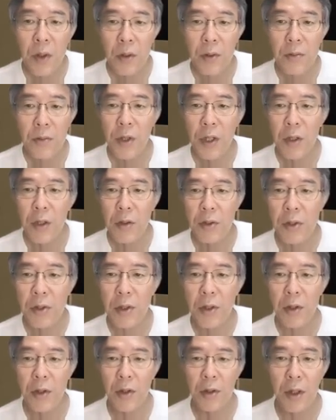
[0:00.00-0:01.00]
we
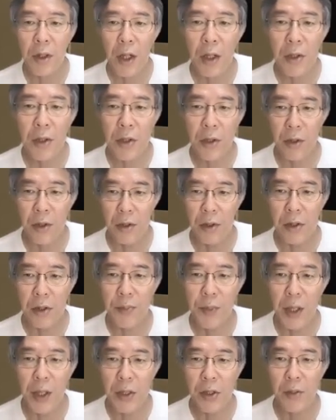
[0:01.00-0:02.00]
consider larger
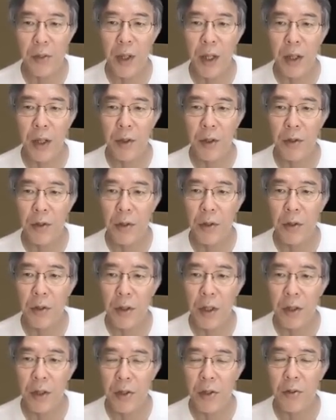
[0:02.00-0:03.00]
space of
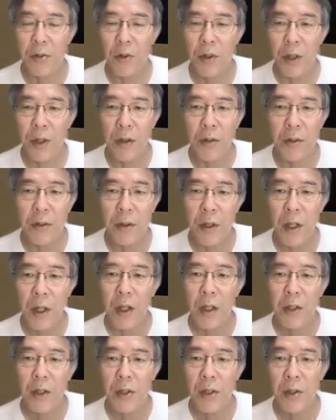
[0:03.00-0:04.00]
Hamiltonians without
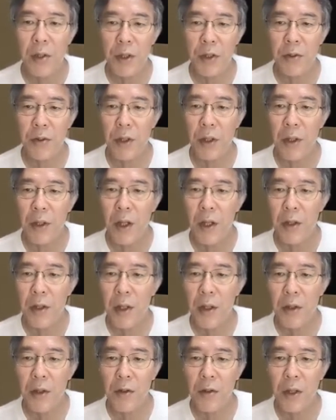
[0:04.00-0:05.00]
symmetry,
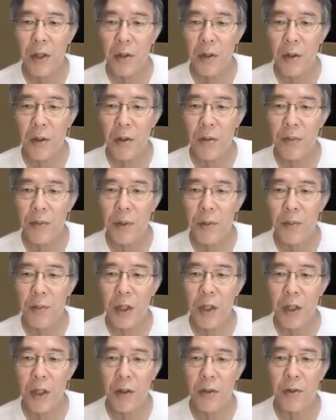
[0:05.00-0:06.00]
then you can go from
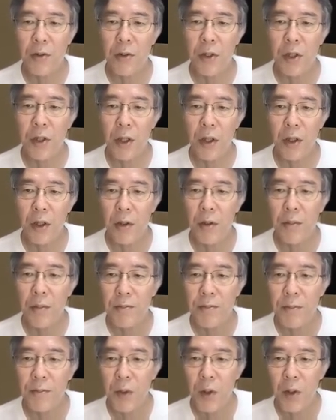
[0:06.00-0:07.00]
here to here,
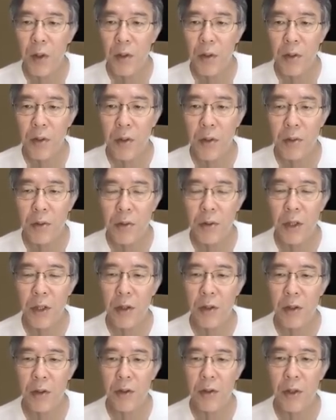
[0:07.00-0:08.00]
go to
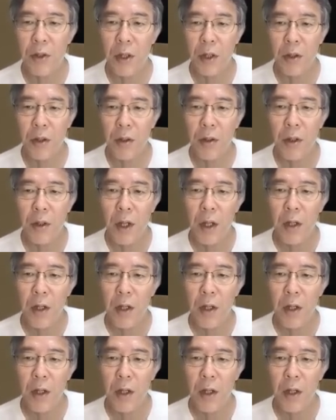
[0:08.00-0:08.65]
here to here,